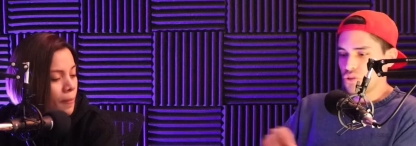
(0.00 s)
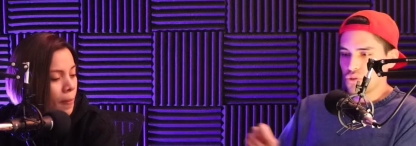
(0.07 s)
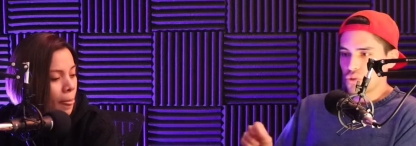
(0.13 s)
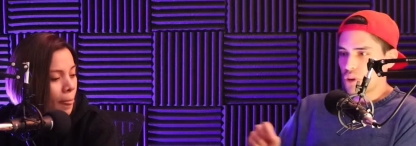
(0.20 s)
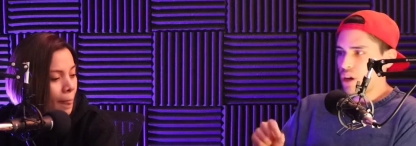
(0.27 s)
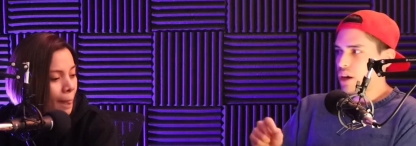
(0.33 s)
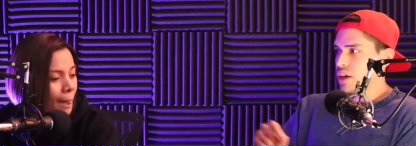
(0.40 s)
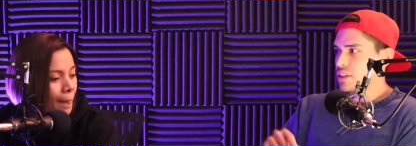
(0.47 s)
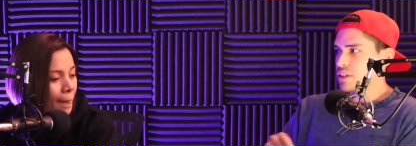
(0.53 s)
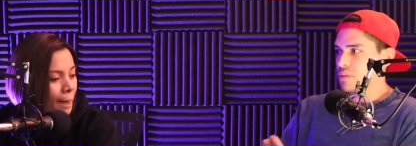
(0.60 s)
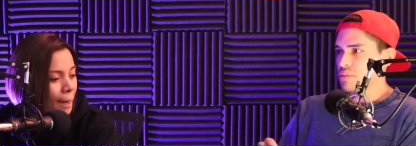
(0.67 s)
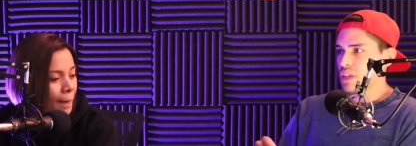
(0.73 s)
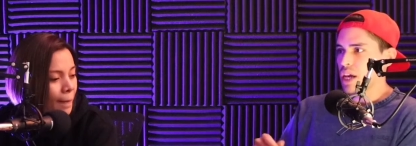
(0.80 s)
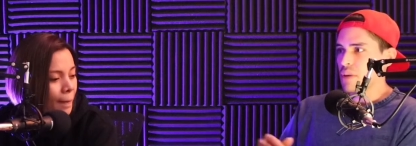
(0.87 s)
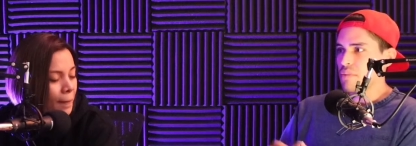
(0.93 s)
Speaker 1: draw
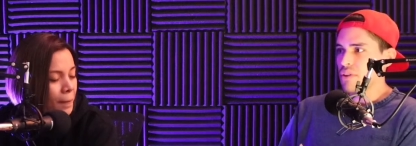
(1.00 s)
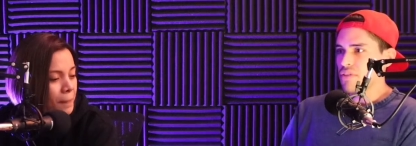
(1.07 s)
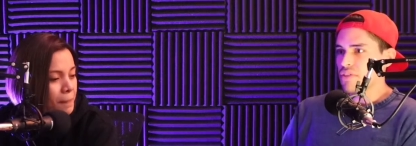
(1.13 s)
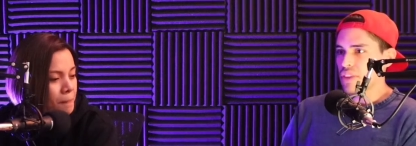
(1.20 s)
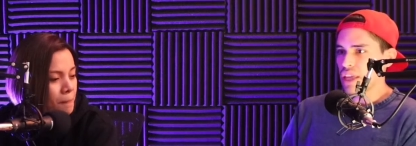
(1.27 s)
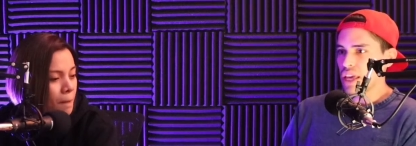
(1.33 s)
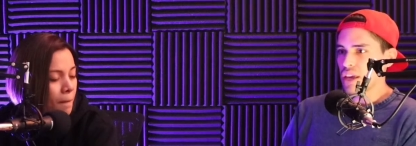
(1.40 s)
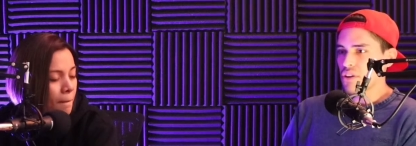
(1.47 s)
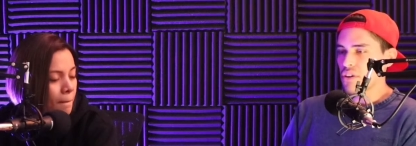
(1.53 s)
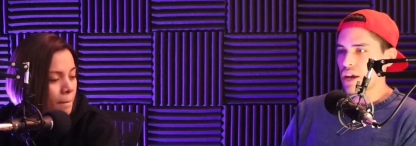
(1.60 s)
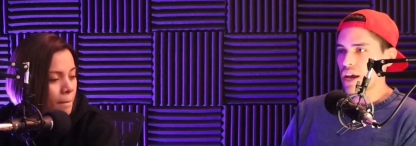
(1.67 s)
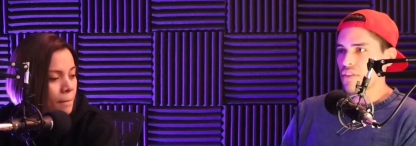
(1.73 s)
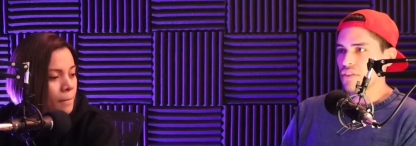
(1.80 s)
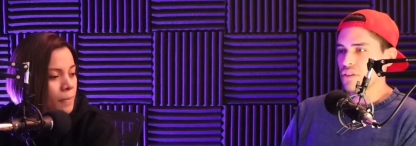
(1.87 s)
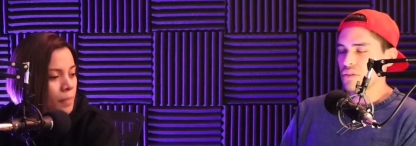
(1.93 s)
some type of thing or
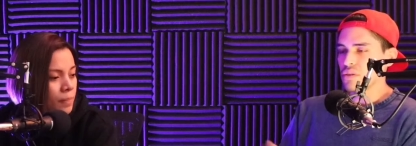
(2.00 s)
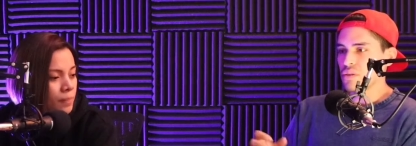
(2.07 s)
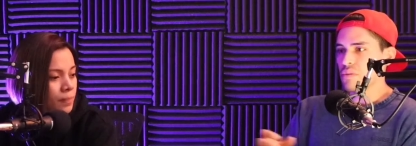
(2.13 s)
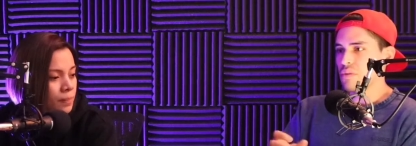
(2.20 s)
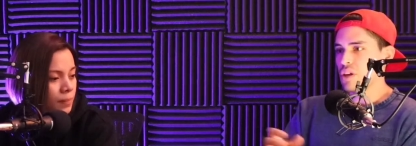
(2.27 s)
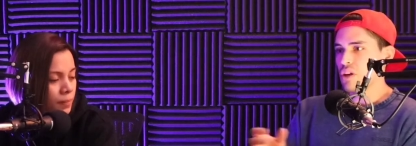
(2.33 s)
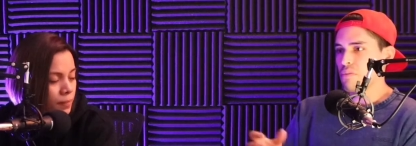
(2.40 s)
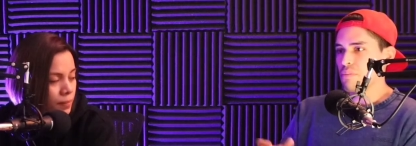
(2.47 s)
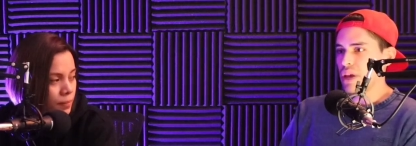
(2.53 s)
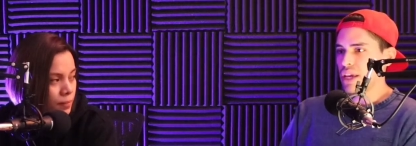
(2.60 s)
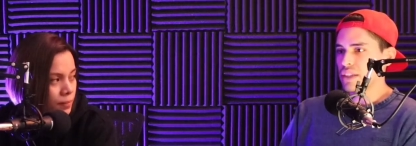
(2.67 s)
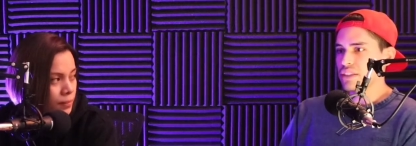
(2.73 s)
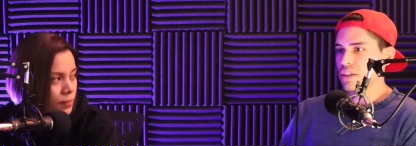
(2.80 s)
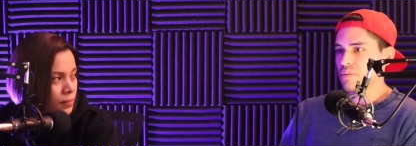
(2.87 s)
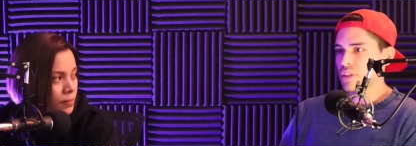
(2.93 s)
I have to, you know,
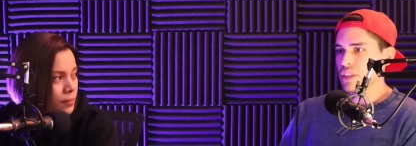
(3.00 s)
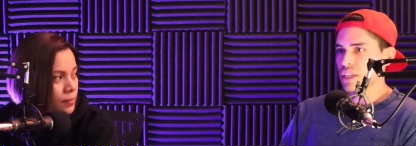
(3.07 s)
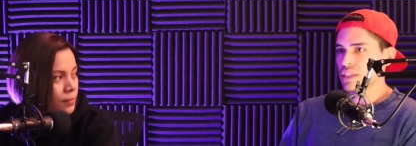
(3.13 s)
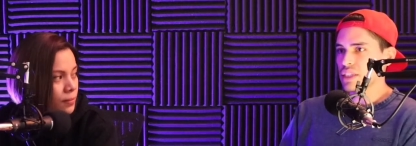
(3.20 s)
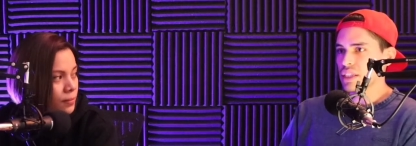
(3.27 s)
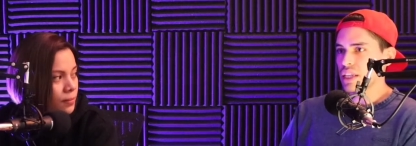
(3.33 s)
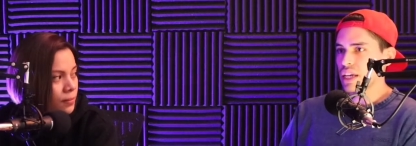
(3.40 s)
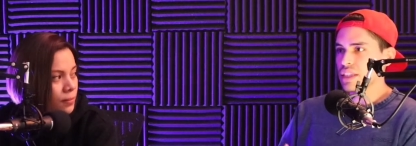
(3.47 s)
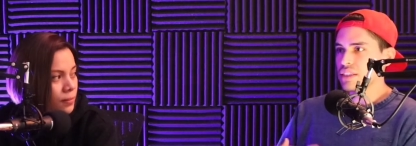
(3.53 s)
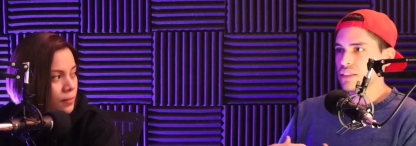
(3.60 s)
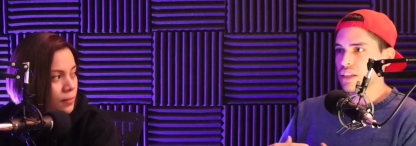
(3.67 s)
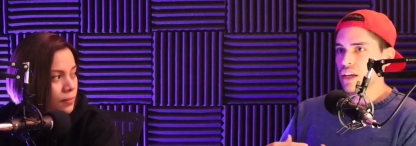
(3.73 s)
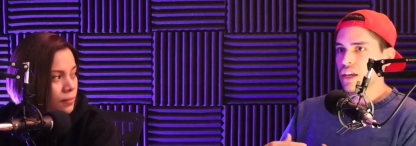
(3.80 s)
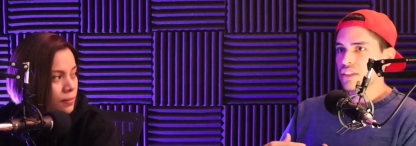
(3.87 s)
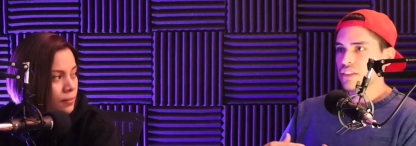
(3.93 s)
bake something that's
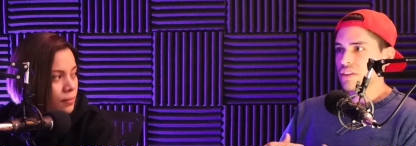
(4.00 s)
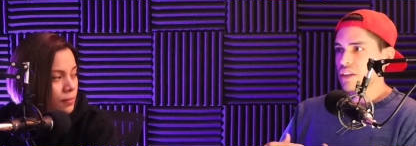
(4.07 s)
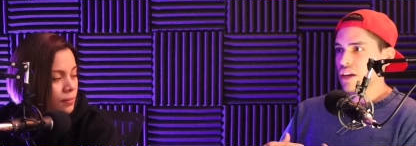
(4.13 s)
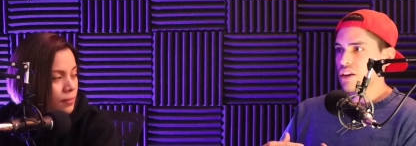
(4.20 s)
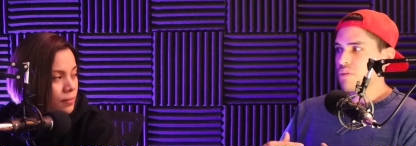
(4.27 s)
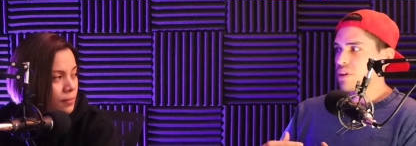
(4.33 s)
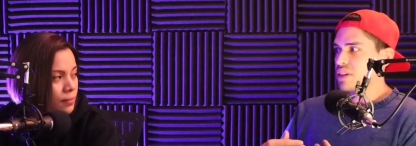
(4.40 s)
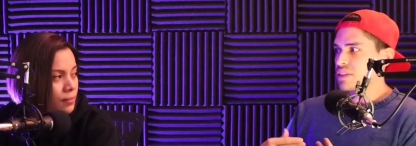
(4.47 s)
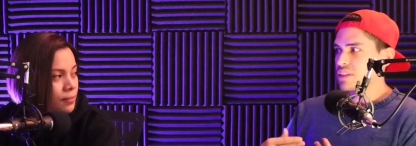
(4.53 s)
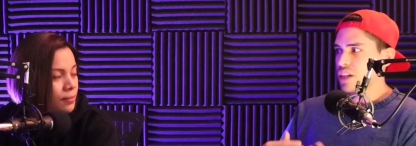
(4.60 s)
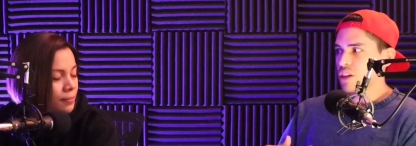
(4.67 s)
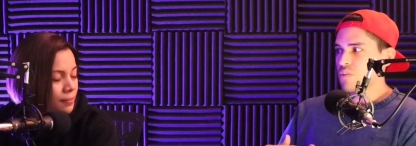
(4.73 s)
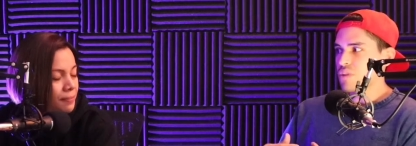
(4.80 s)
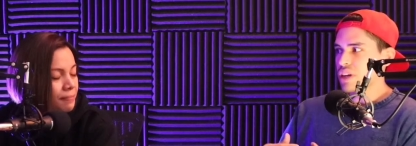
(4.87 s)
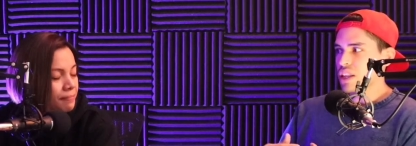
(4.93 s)
against something I don't want to
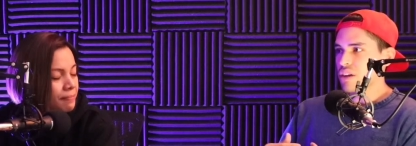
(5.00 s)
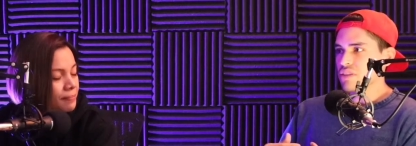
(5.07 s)
celebrate.